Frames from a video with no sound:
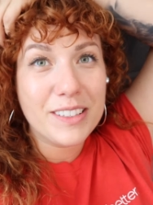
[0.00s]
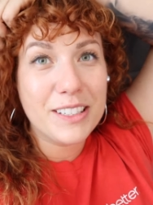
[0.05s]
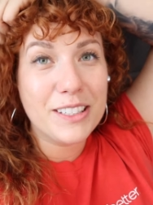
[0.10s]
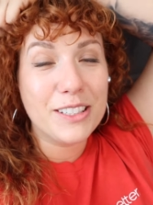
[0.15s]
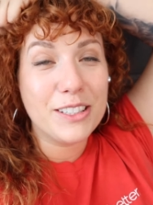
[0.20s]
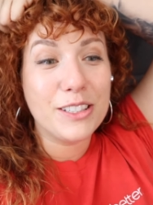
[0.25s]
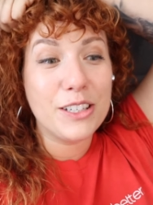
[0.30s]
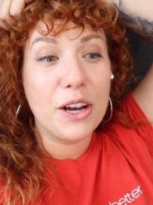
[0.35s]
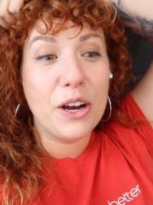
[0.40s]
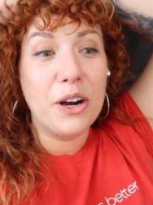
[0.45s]

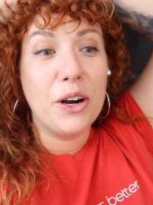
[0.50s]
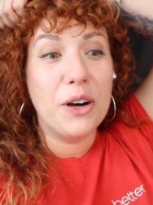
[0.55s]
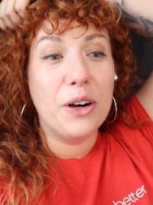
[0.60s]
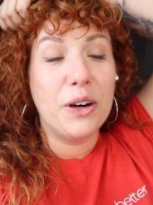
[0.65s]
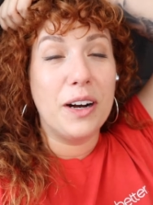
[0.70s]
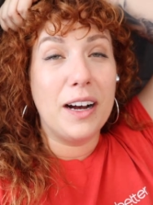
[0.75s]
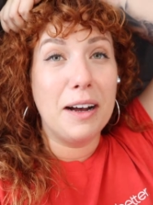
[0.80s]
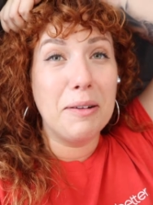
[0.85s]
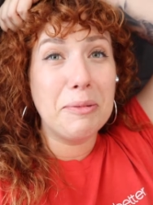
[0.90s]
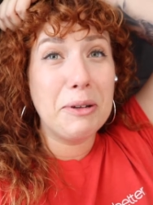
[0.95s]

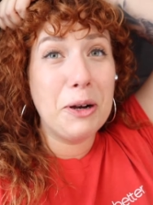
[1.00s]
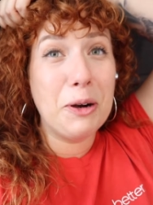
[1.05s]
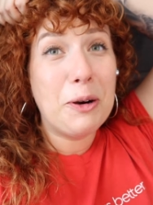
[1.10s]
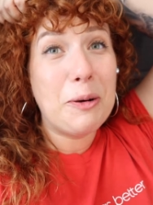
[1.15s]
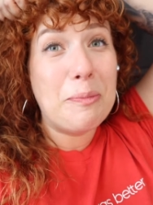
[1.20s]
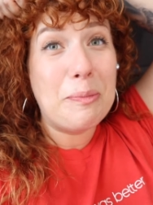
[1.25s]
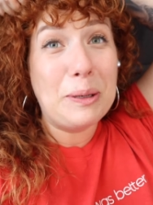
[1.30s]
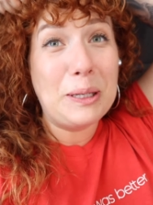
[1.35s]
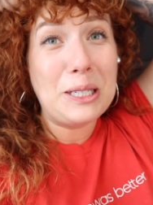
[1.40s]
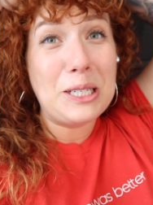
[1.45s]
So I'm
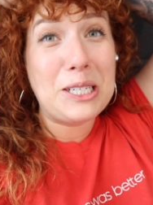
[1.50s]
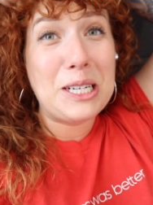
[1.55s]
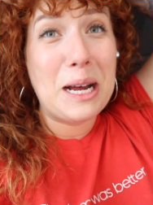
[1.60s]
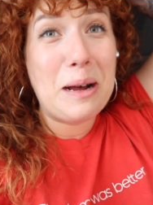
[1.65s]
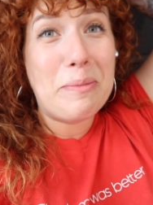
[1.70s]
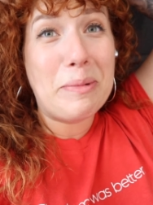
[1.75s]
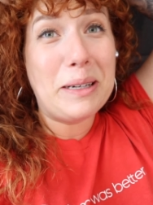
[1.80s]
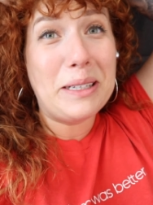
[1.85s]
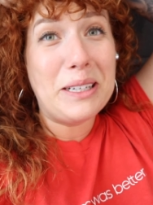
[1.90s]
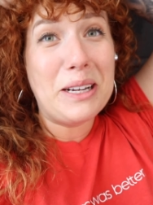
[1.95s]
going book
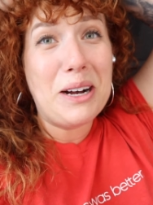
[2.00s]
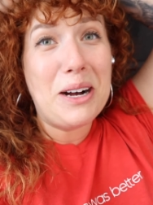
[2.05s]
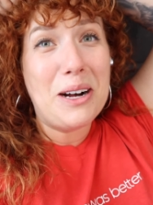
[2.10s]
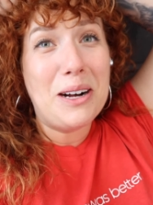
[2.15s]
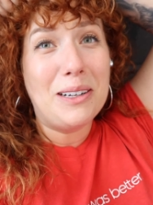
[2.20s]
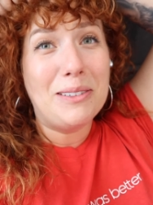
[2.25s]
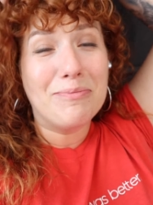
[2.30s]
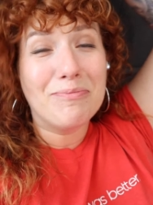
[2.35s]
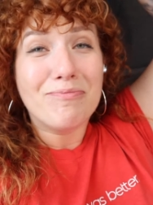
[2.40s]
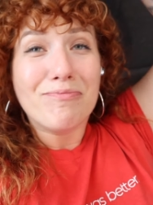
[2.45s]
shopping,
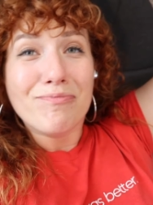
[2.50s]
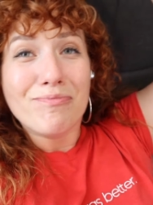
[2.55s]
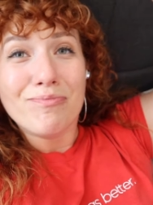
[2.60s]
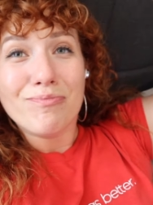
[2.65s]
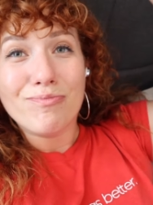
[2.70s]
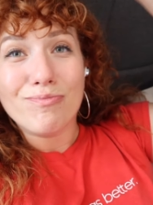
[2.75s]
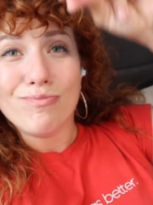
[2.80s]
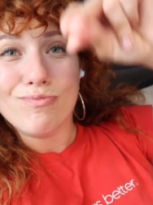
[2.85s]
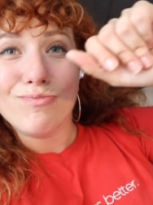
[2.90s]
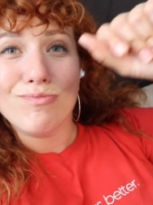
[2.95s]
y'all.
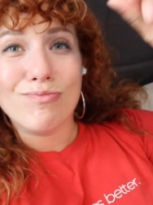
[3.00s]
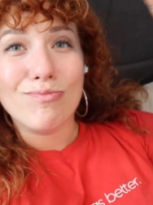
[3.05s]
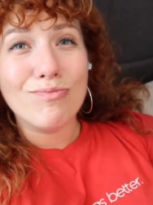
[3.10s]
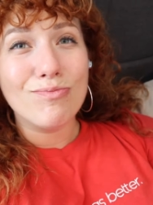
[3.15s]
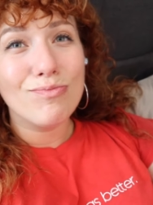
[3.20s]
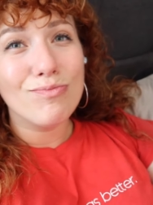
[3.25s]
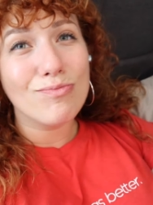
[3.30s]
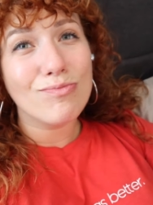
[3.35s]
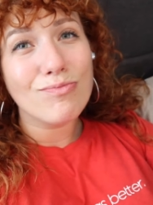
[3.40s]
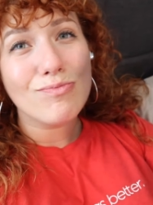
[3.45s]
Mm,
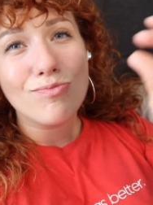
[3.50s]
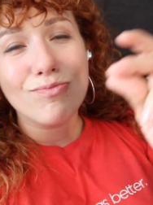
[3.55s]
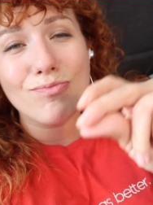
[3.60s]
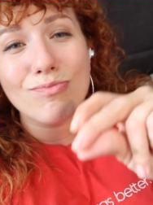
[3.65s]
mm,